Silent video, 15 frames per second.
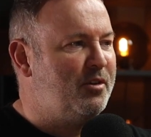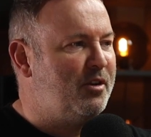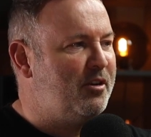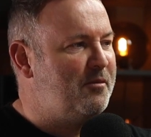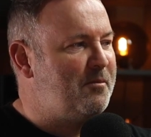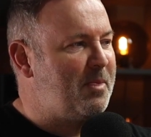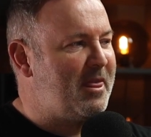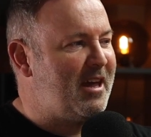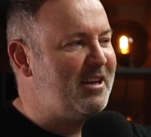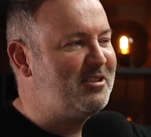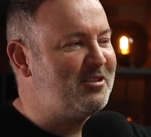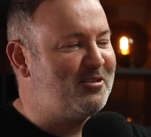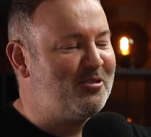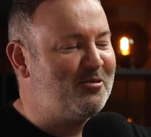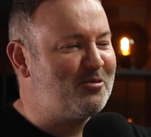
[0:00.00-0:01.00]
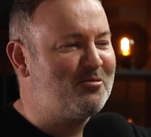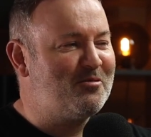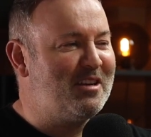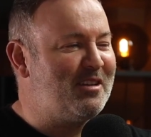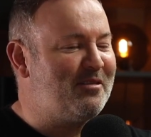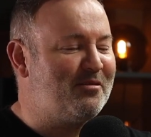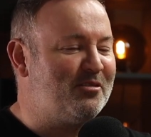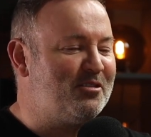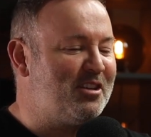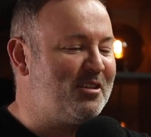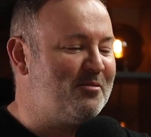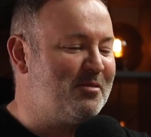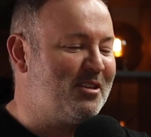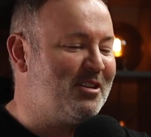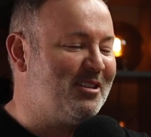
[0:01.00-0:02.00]
But I just thought it was really
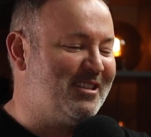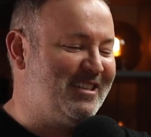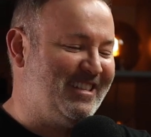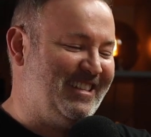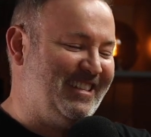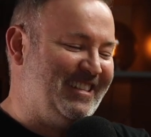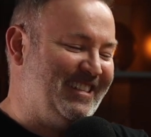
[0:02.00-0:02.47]
funny because